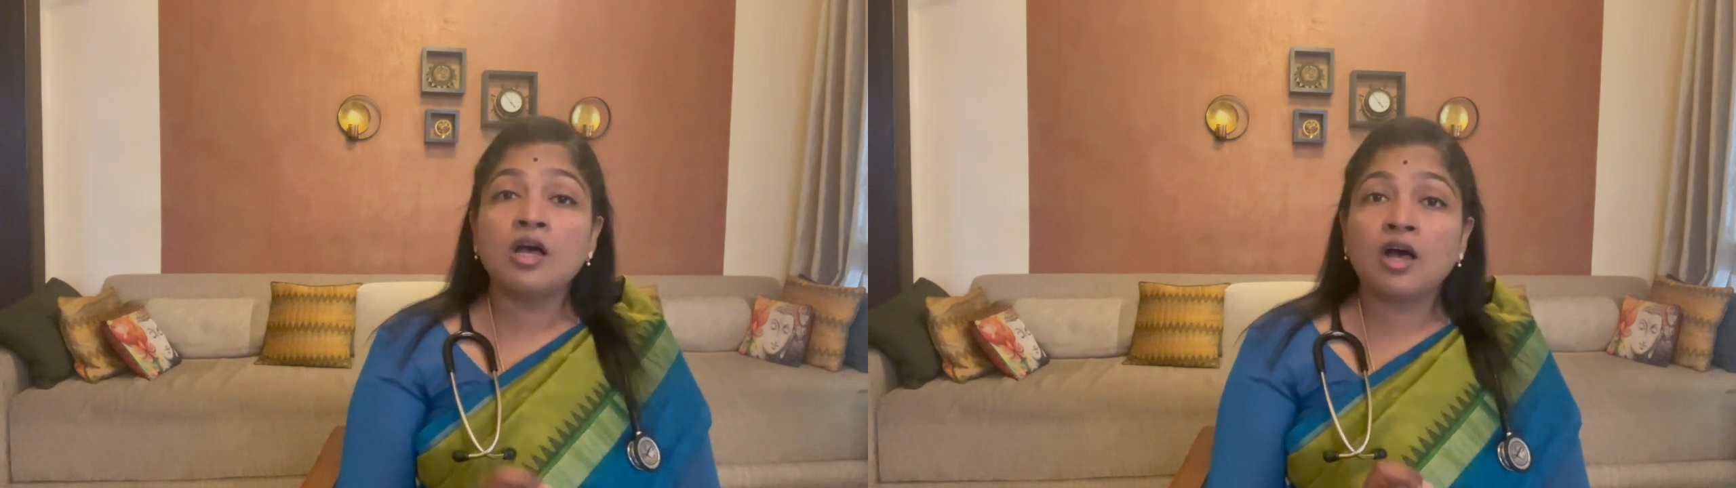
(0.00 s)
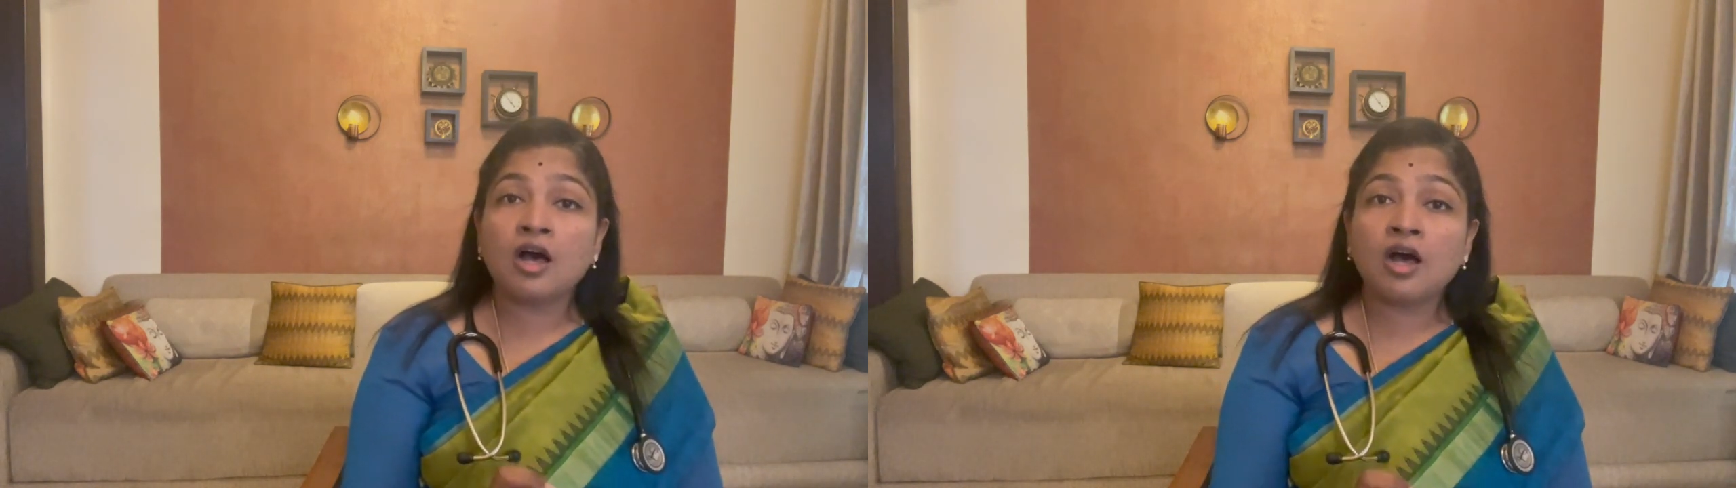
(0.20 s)

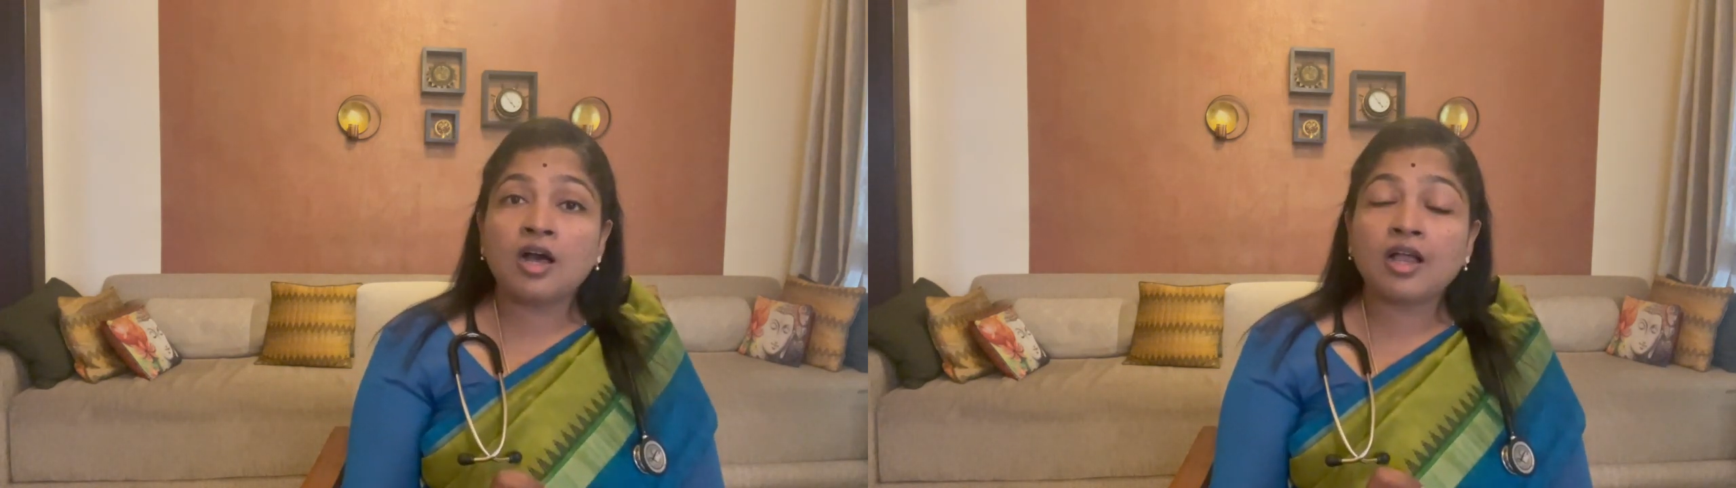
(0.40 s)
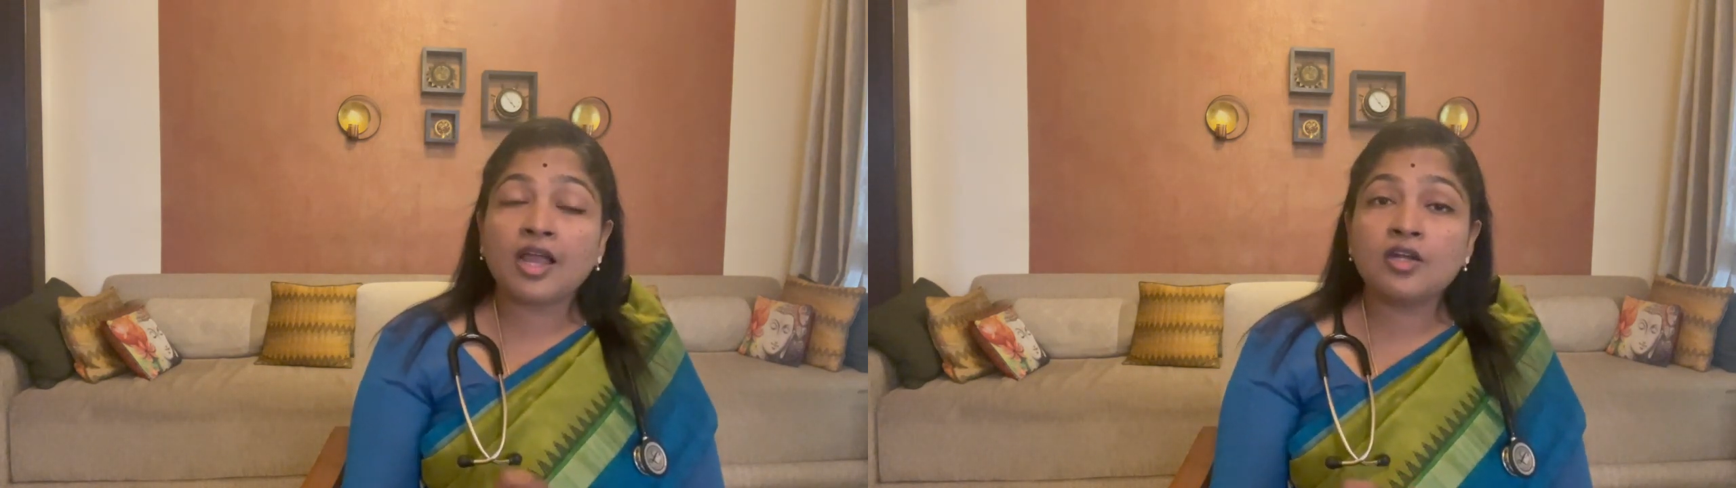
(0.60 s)

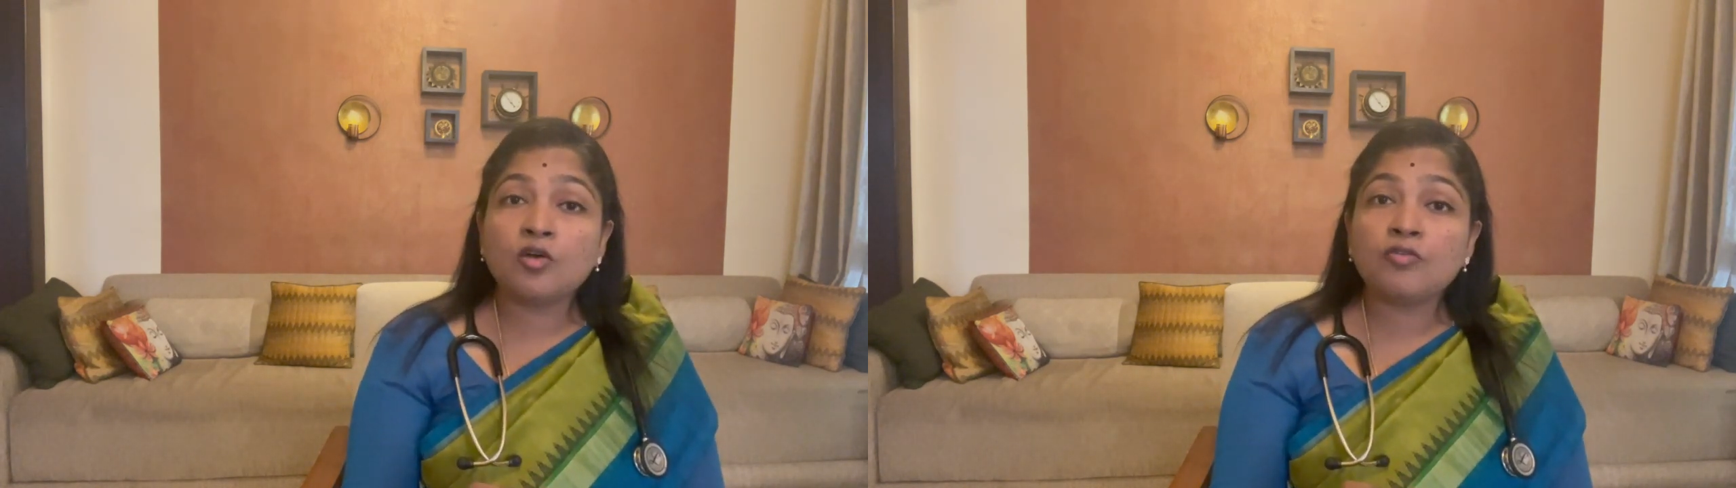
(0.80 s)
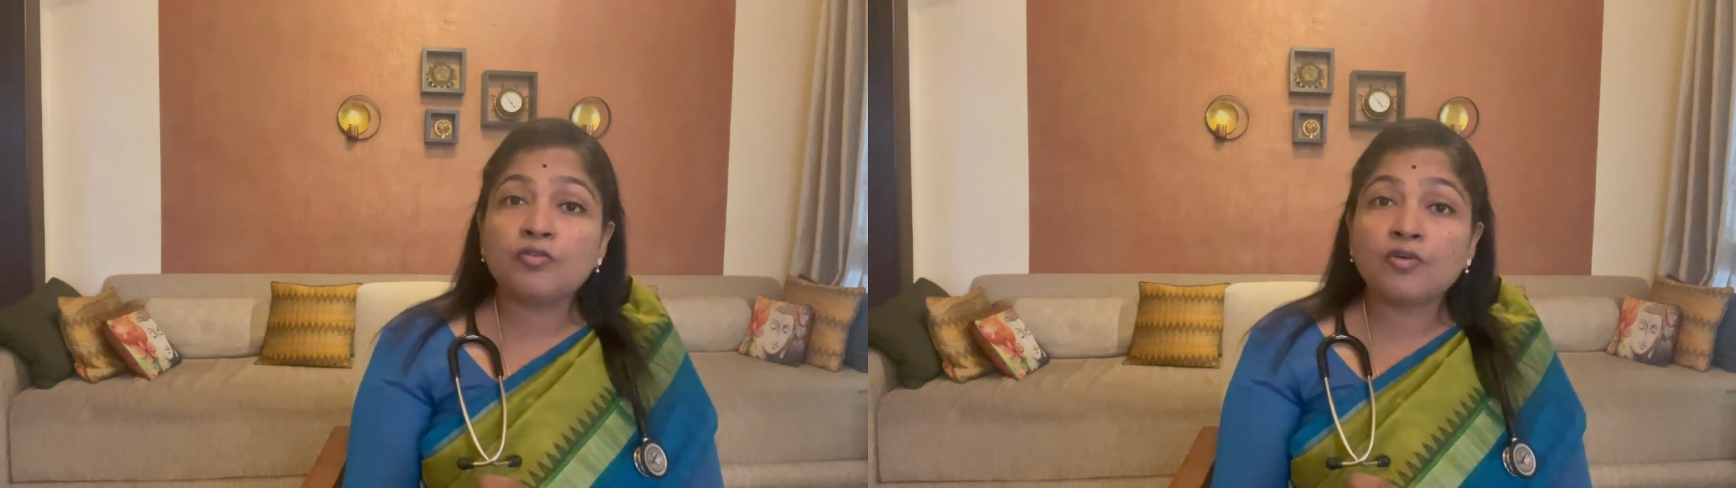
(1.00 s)
kind
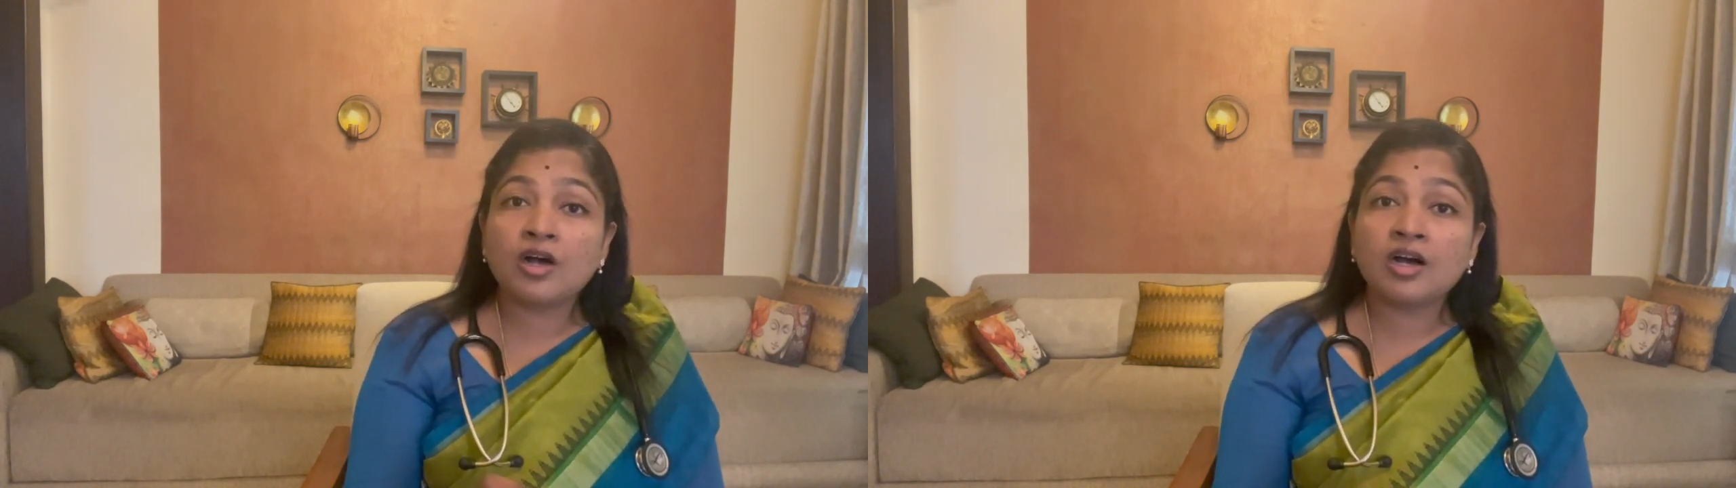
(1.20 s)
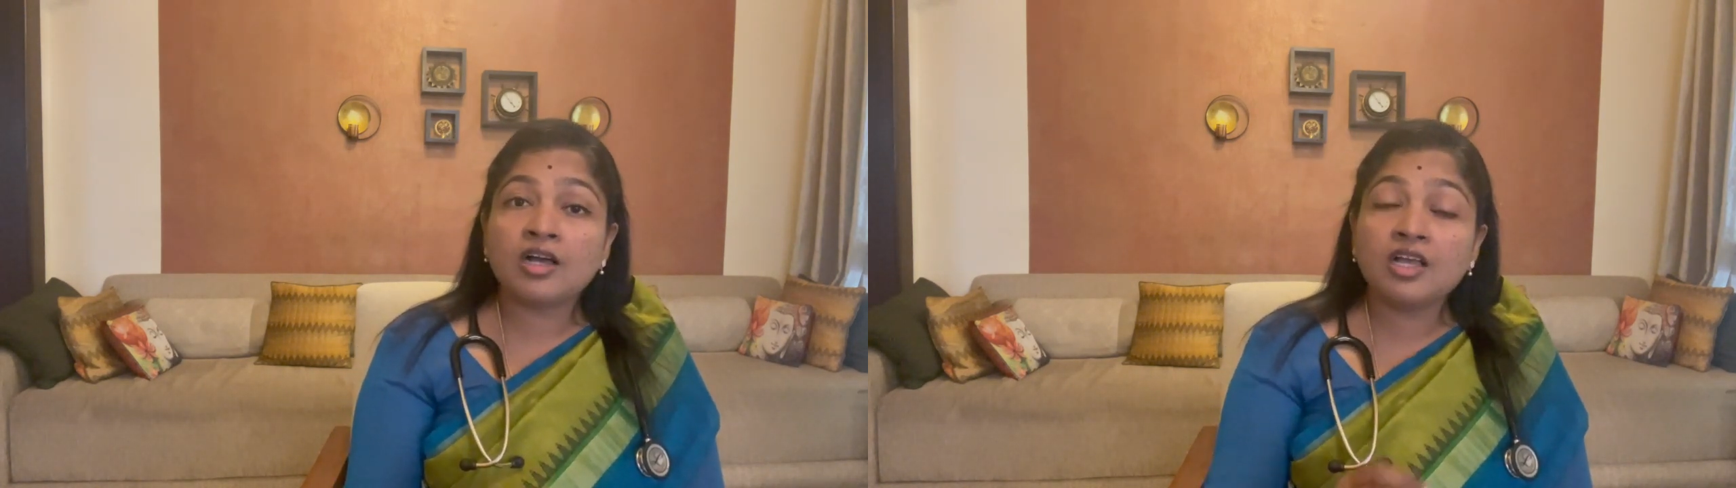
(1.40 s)
of